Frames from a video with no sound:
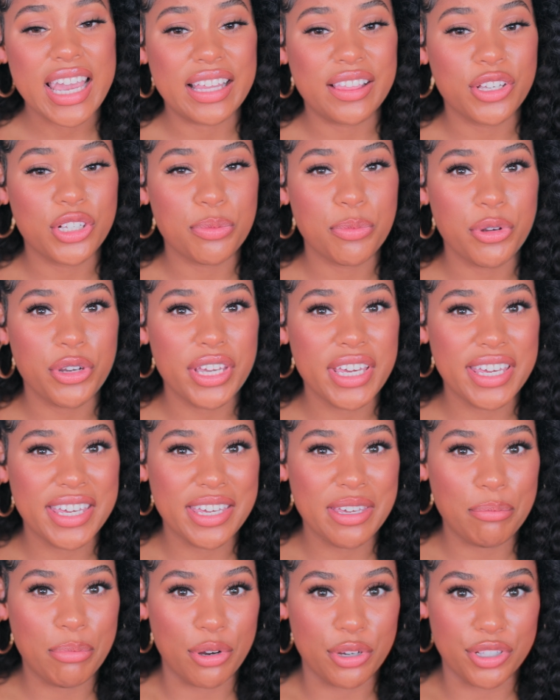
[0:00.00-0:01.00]
It looks more
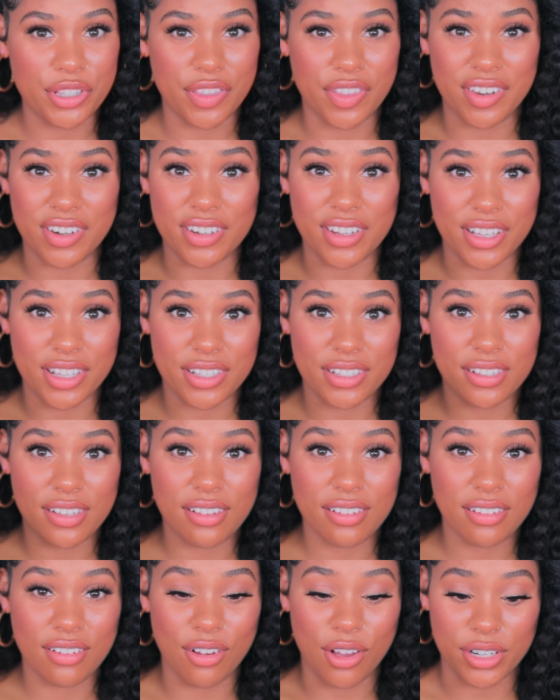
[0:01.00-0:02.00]
icky in person than it
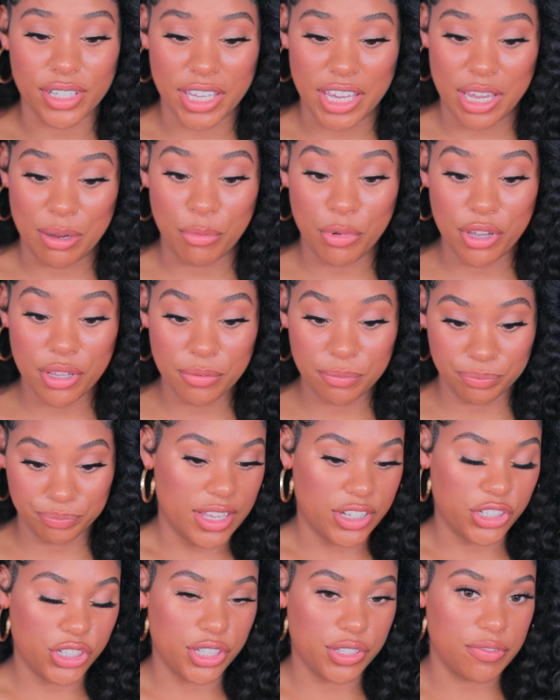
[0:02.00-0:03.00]
does on camera.
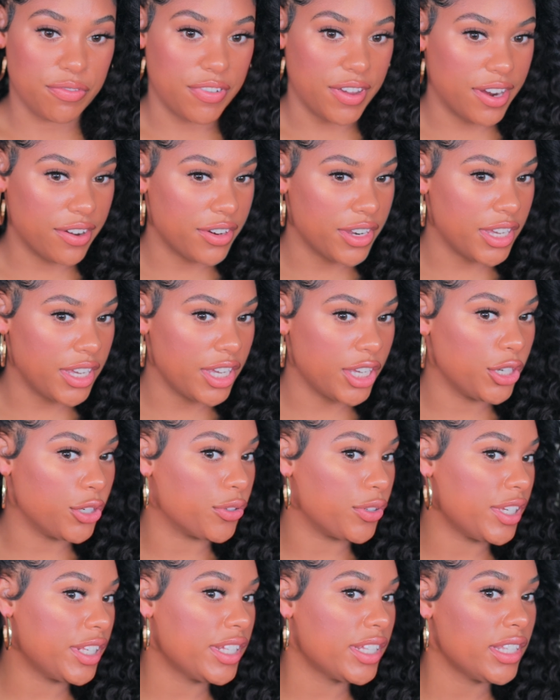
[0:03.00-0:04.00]
It's just very
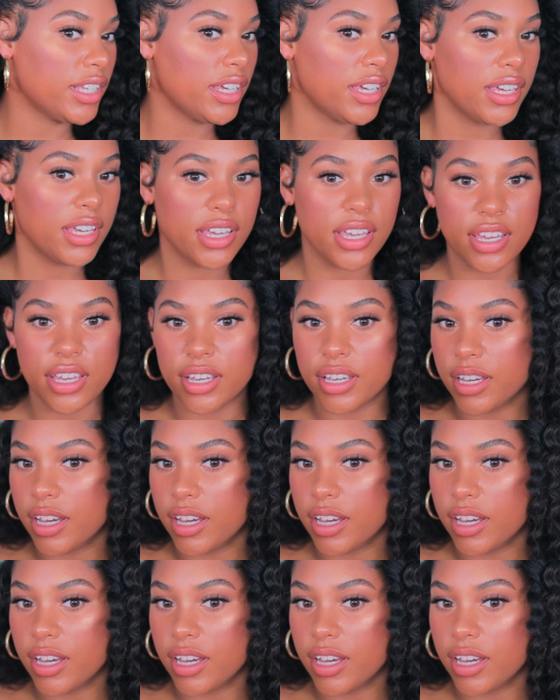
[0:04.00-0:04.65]
greasy.